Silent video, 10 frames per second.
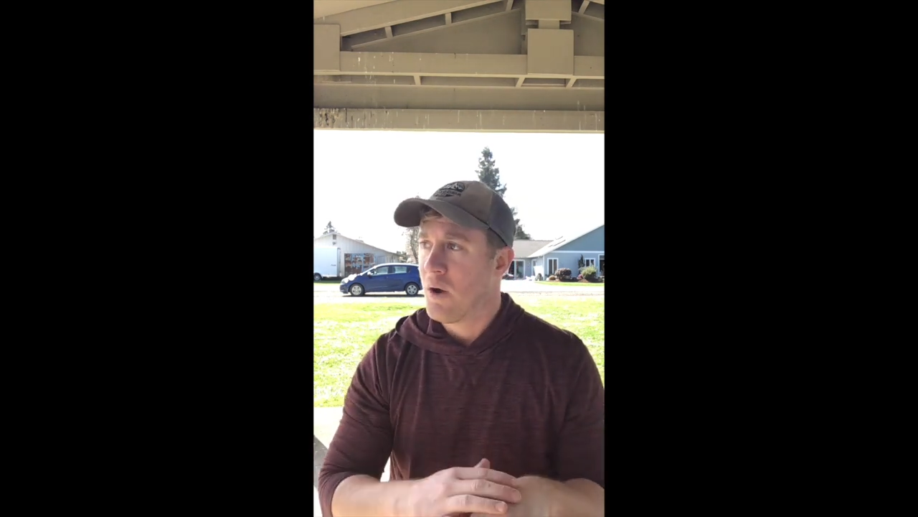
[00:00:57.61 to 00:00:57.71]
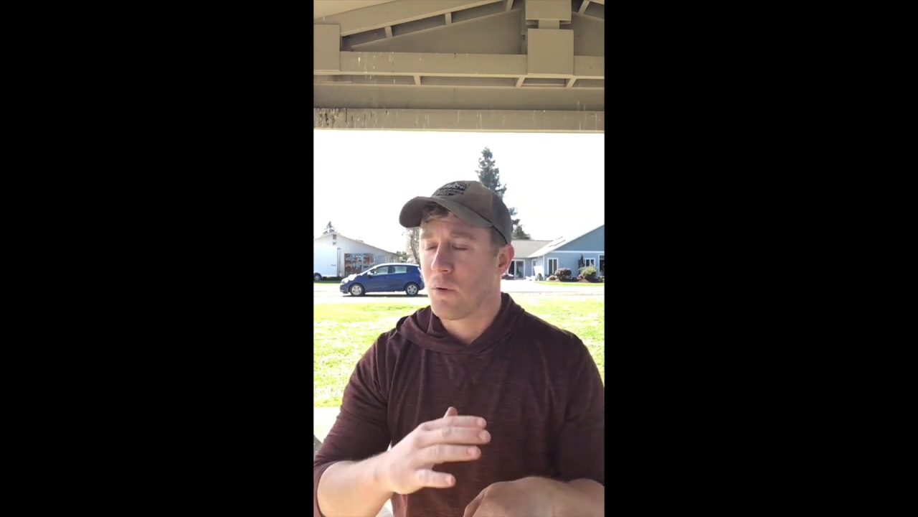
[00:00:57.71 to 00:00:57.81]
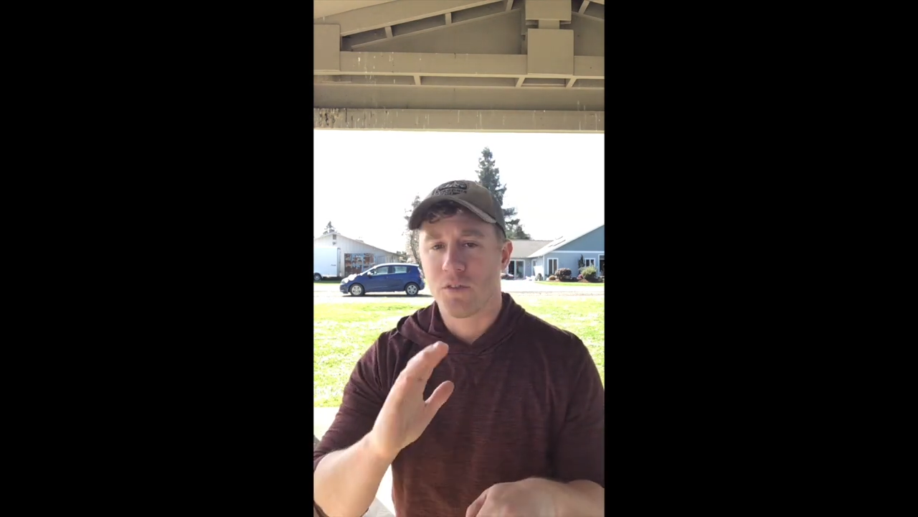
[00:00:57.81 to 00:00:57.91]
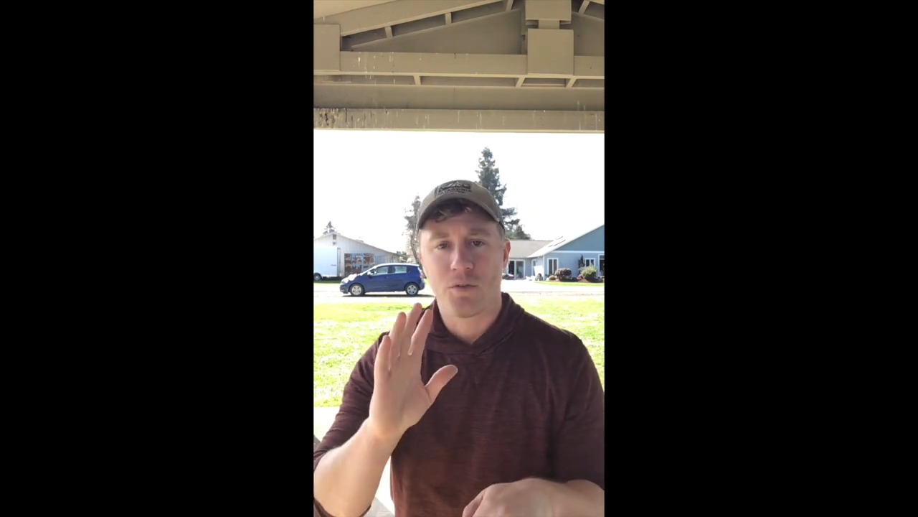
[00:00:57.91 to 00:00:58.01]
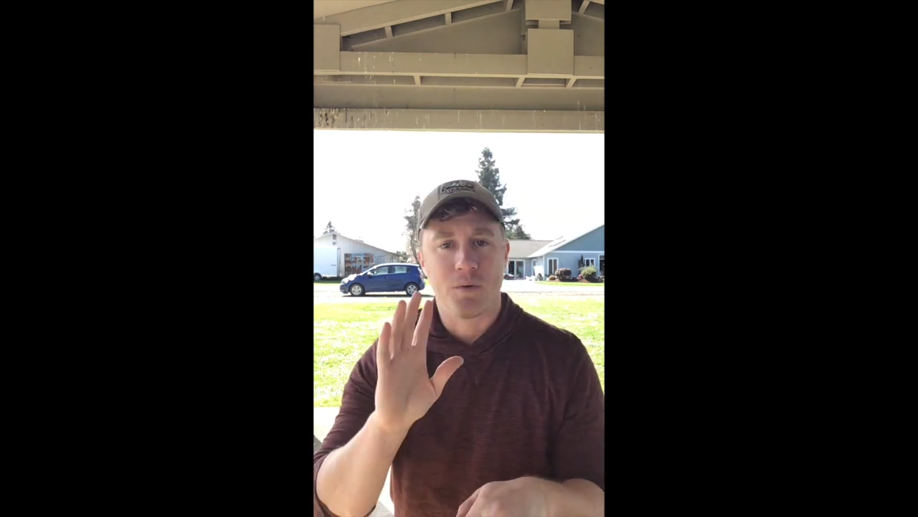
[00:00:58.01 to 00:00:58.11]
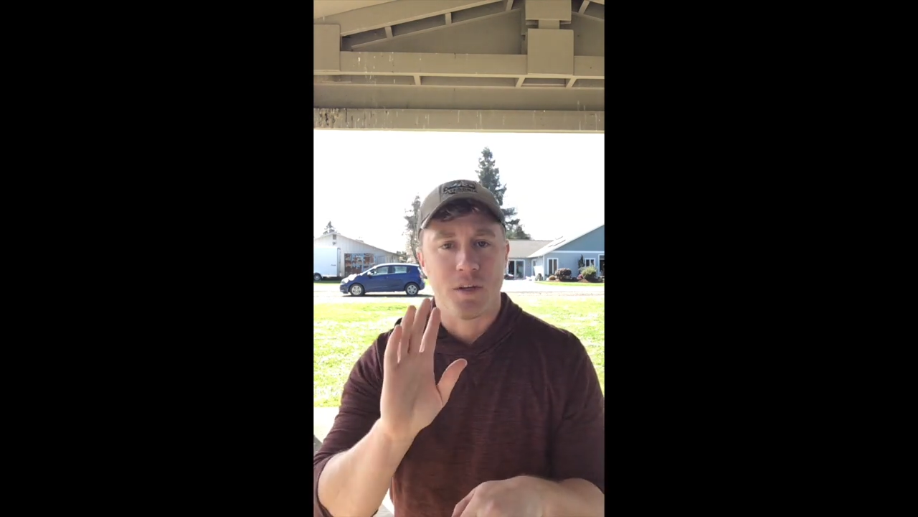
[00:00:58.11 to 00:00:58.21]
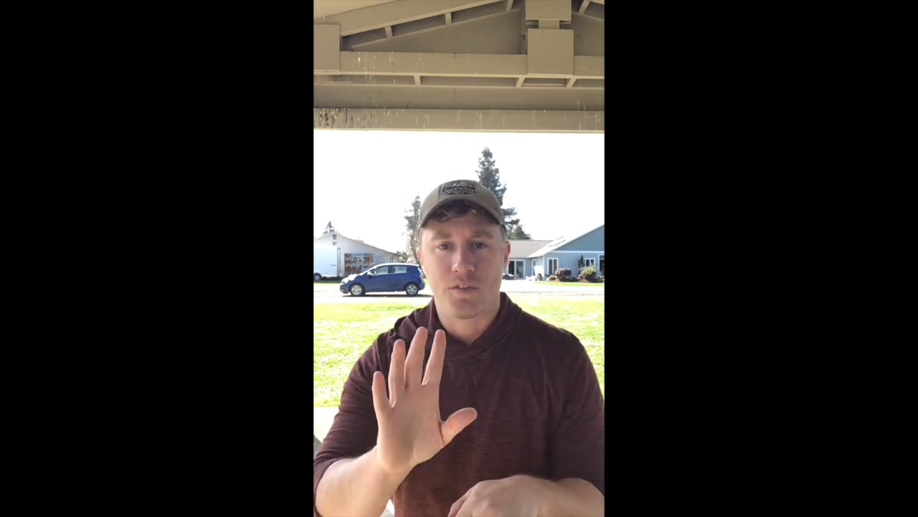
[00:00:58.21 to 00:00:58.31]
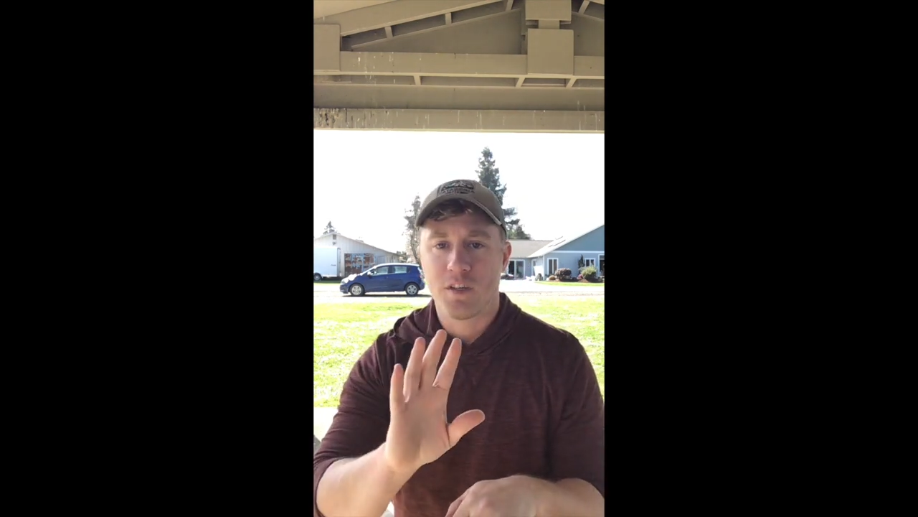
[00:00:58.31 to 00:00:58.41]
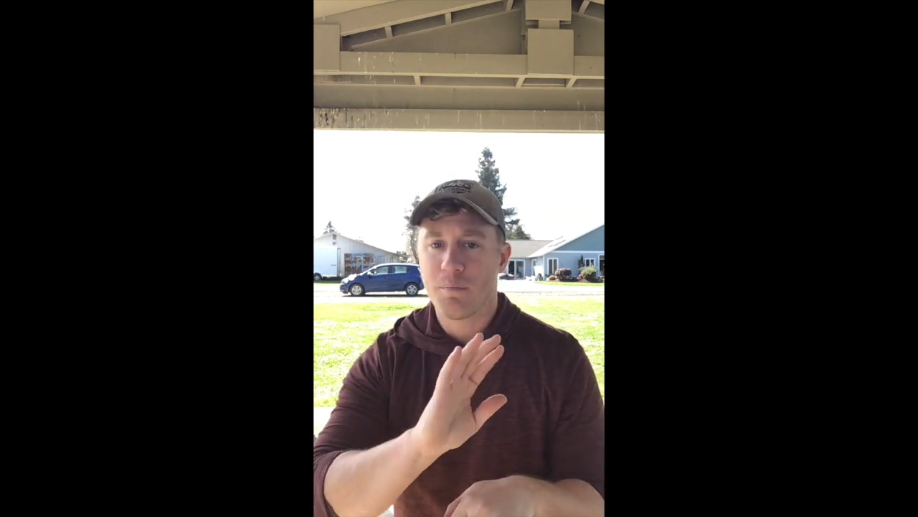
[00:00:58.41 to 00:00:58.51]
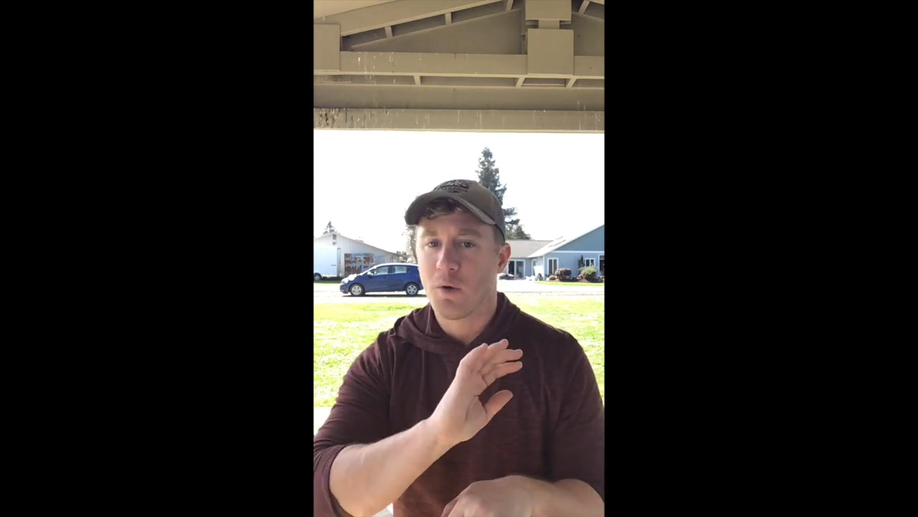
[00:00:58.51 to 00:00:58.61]
We're just doing a
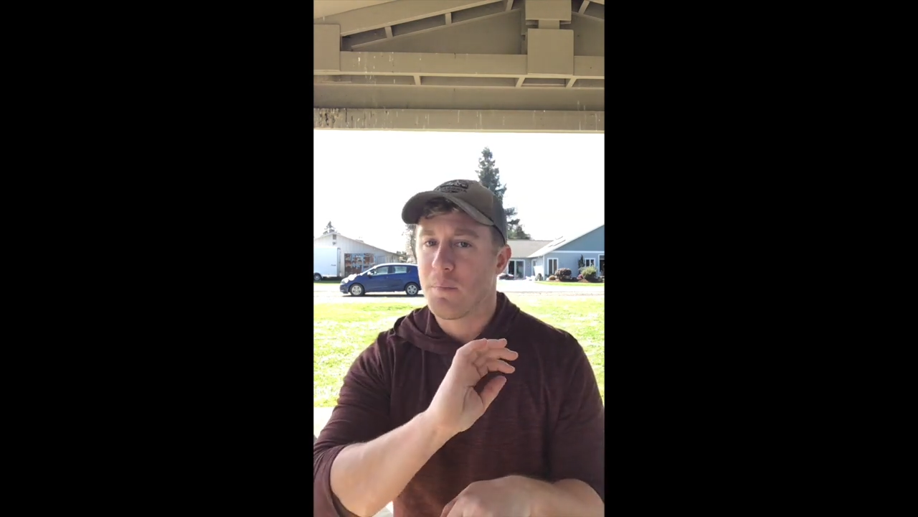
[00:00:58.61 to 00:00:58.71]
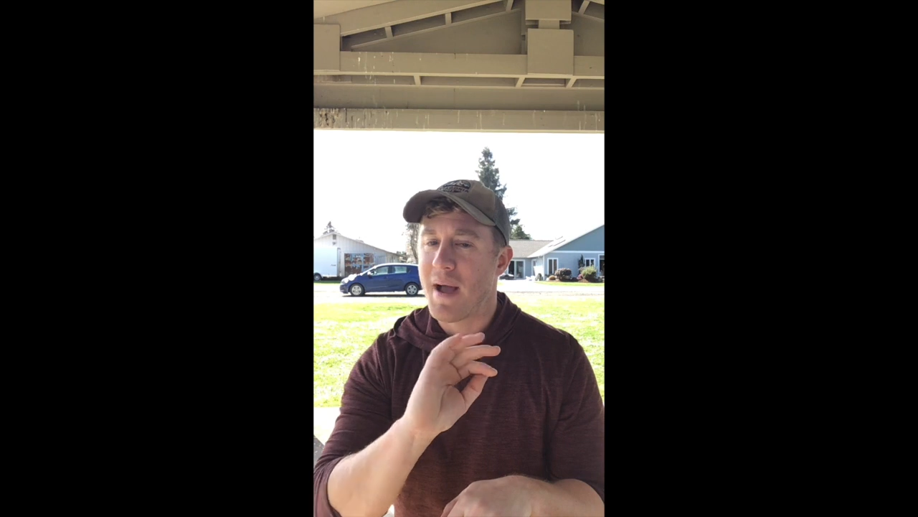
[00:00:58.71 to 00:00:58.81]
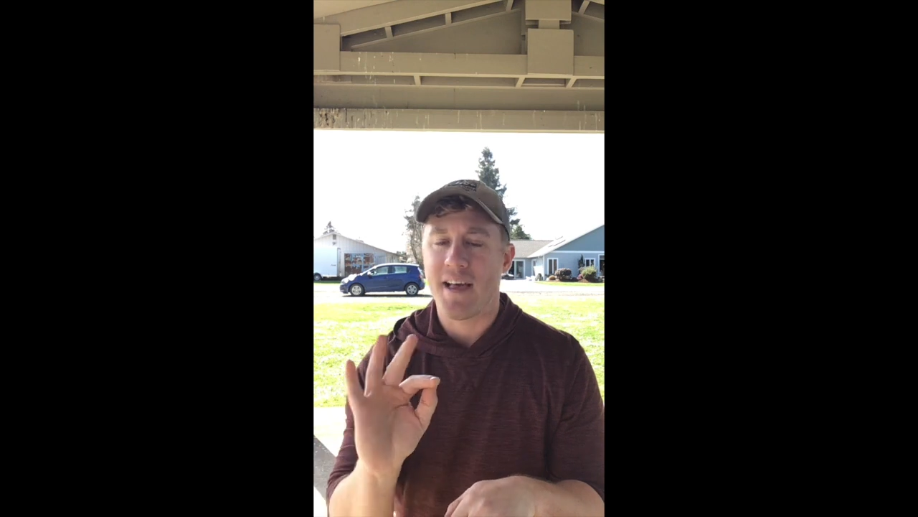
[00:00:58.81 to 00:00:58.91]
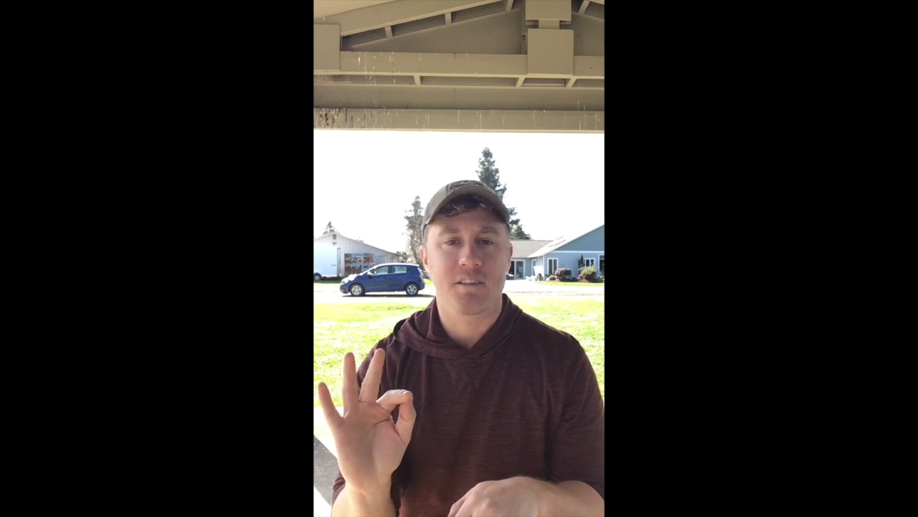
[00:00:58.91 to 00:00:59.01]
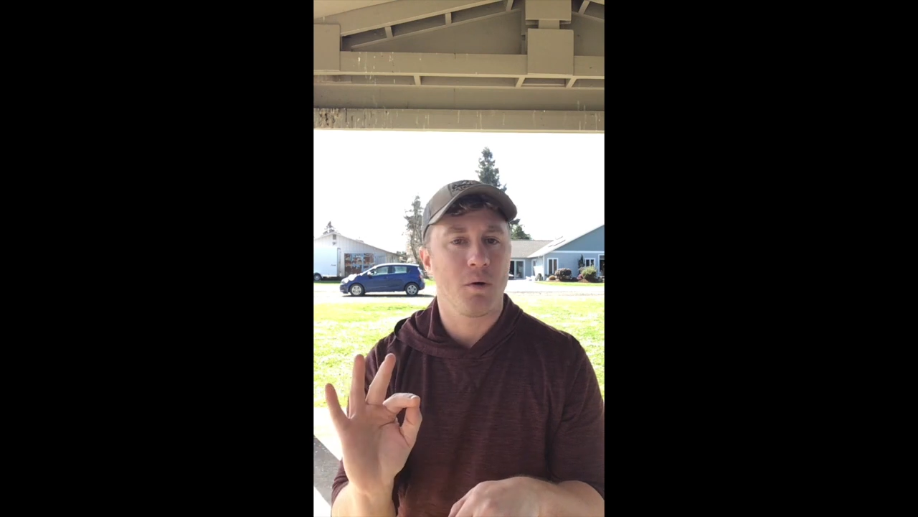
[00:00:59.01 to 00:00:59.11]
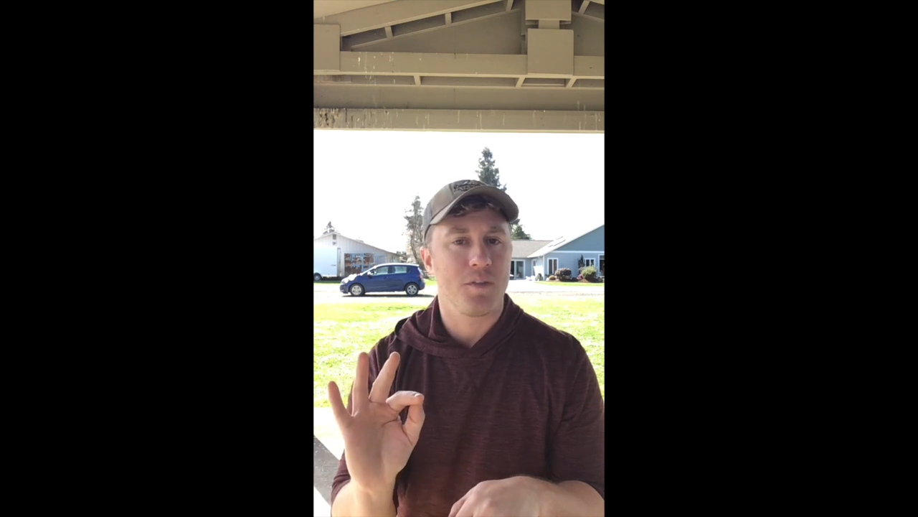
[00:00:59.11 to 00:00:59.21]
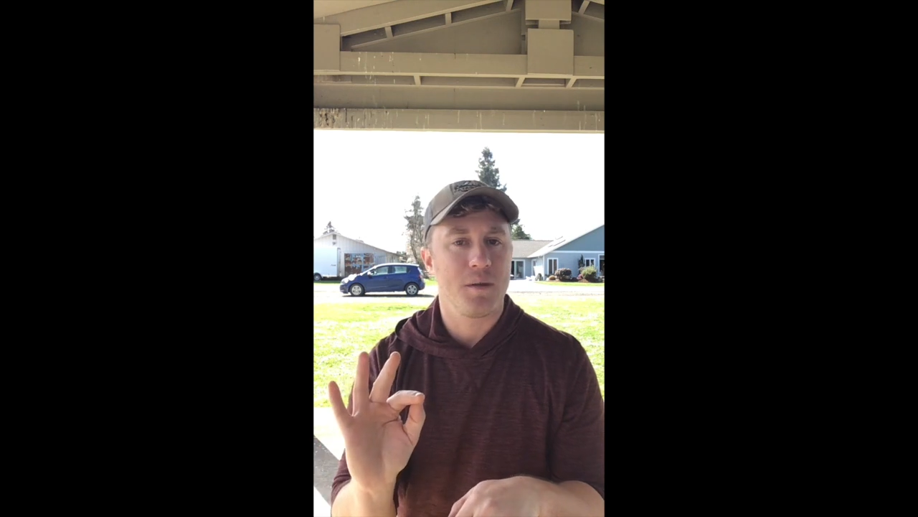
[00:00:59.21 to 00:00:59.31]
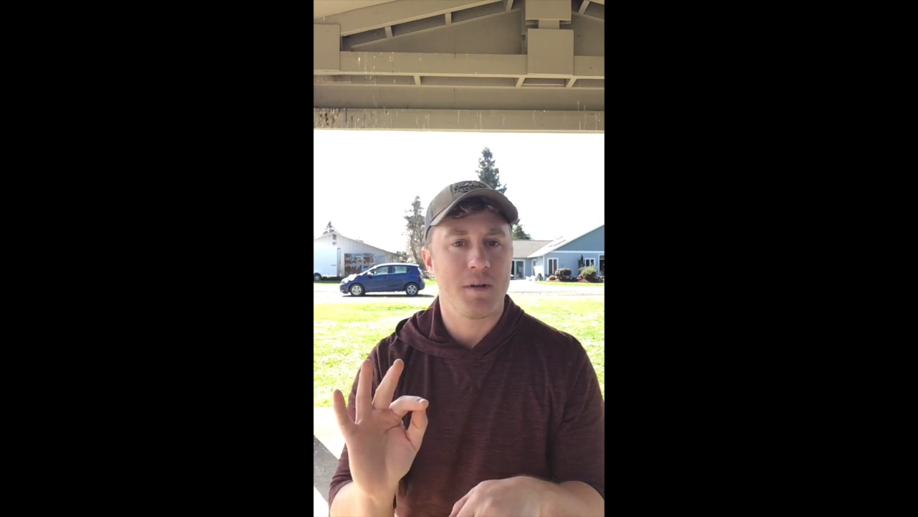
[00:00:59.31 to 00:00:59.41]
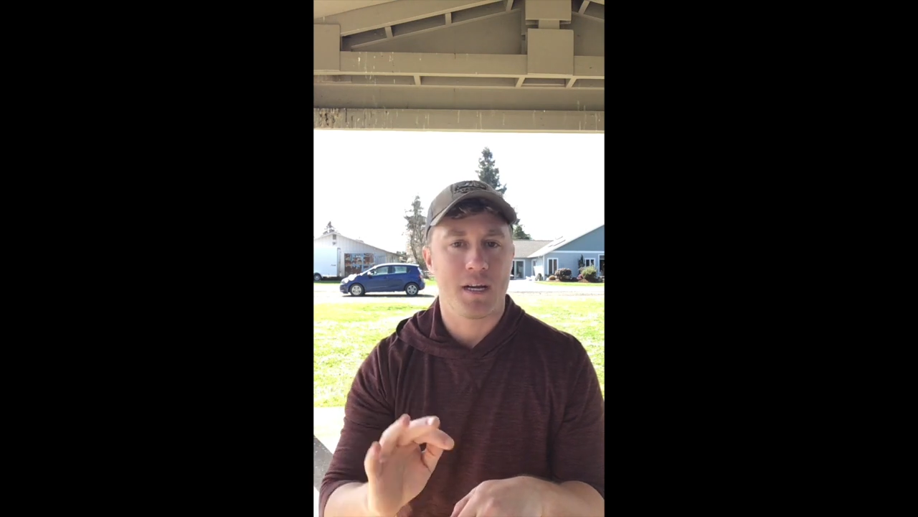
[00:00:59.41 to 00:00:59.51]
simple basketball-themed